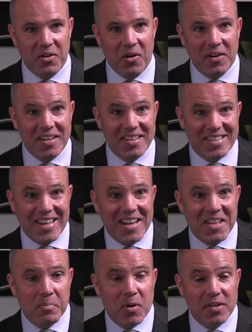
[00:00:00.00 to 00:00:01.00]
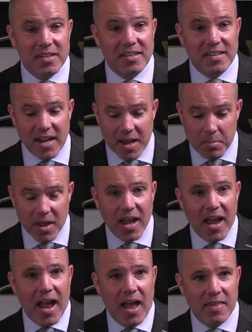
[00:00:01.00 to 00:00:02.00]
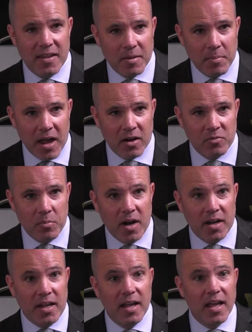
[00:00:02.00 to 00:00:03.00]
on it saying the person's name and the amount of money.